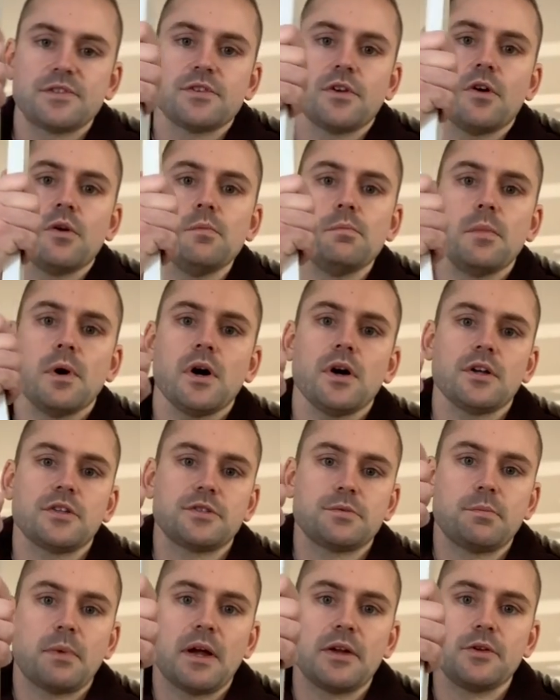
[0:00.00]
so
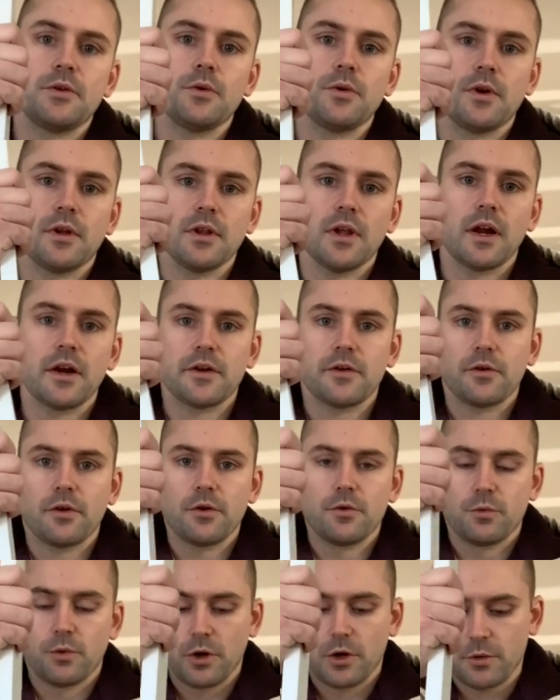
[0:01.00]
much by doing a lot of your
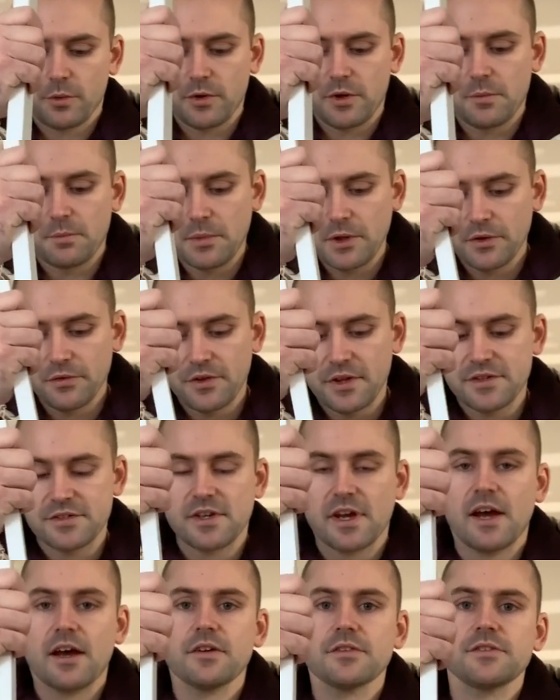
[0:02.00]
own work when you build these
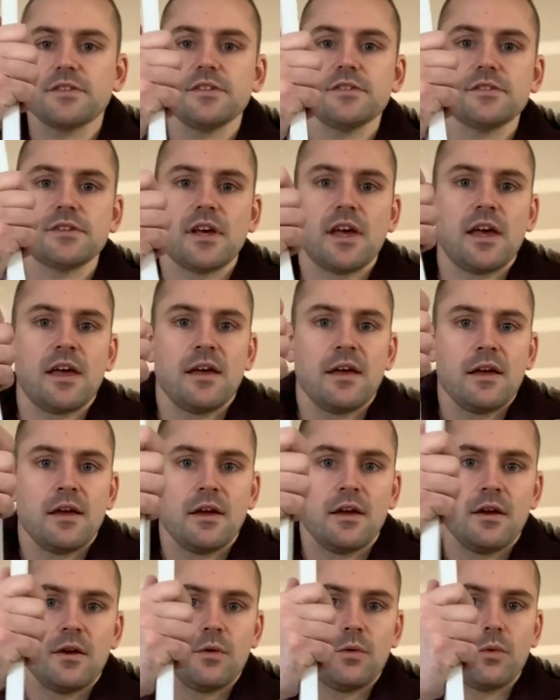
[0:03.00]
houses.
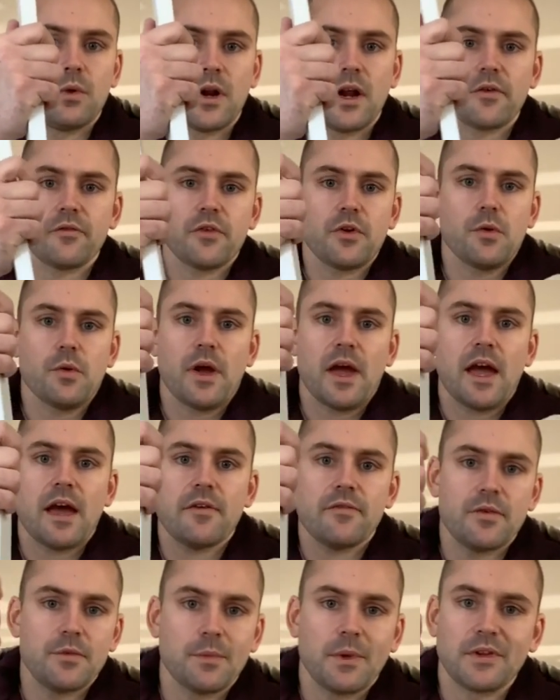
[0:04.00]
Whatever you
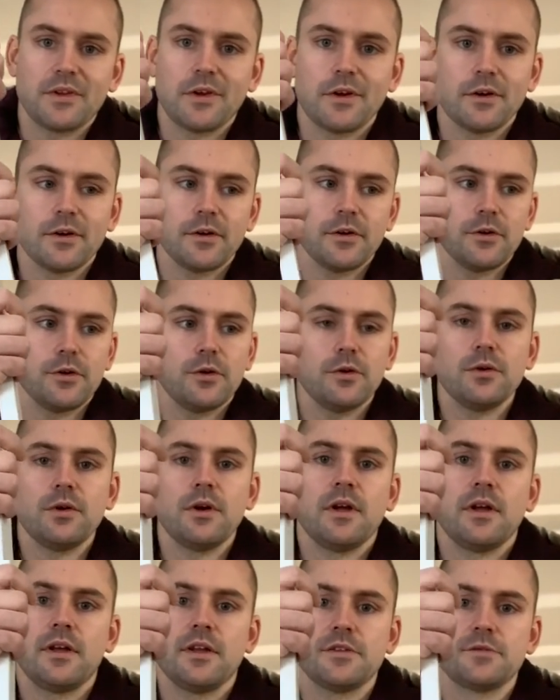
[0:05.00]
have in material
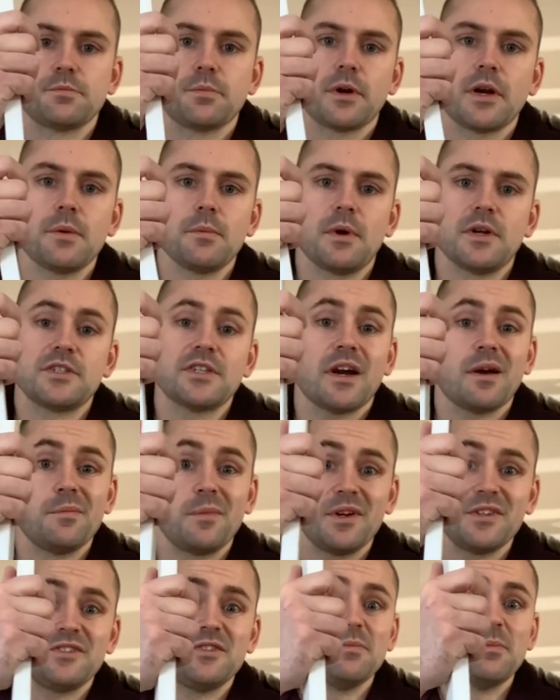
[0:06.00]
is pretty much how
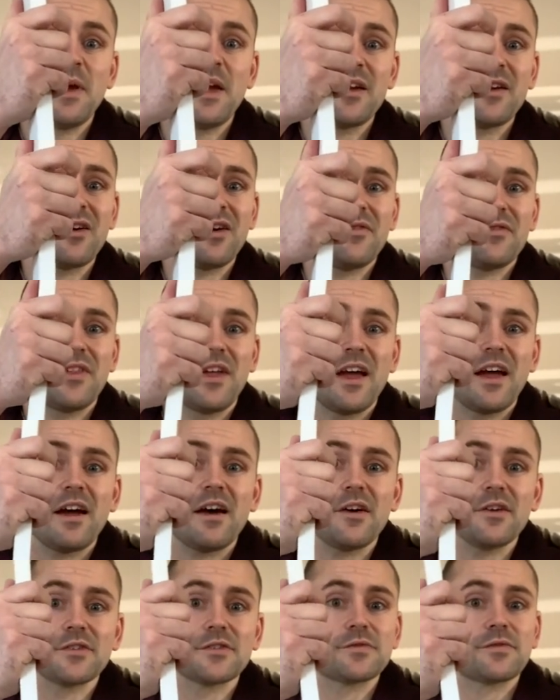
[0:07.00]
much you make off the
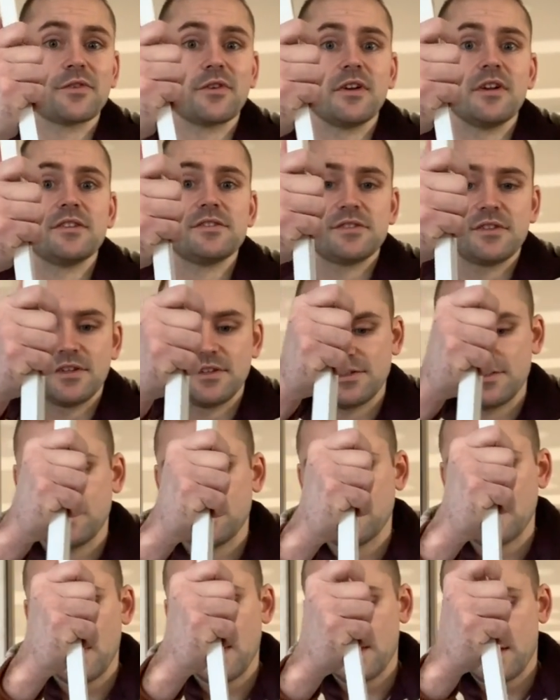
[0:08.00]
house. For instance,
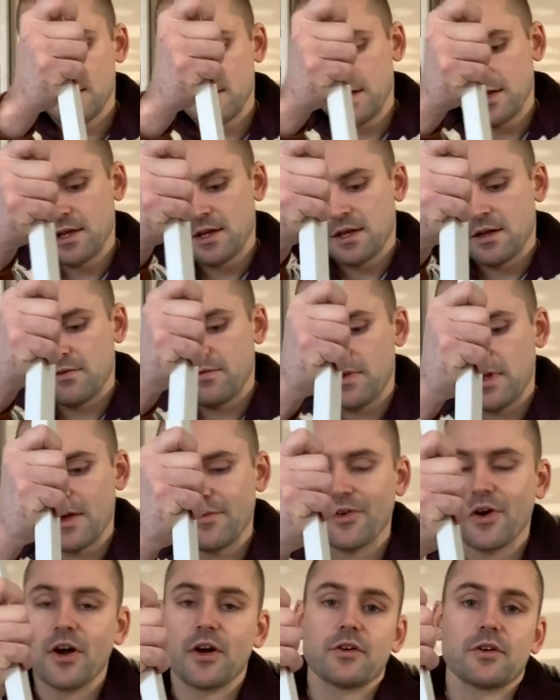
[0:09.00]
if you have
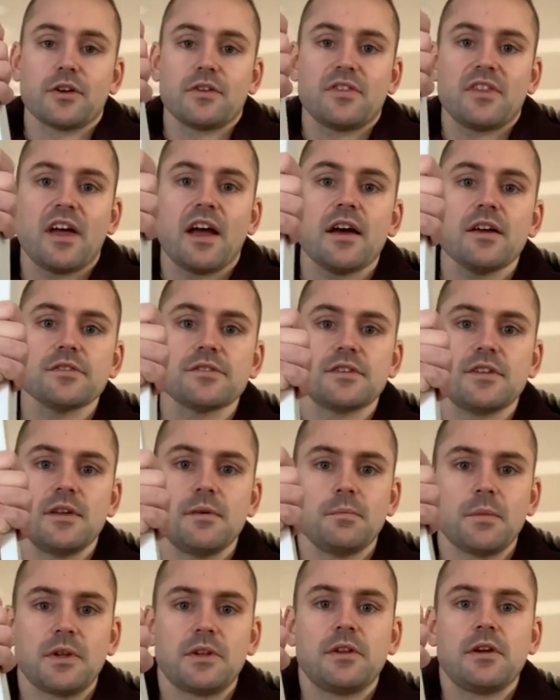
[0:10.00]
$100,000
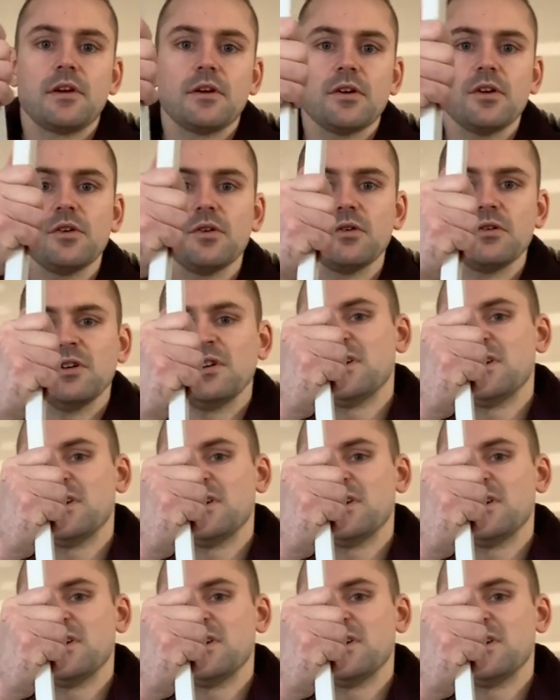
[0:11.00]
in material,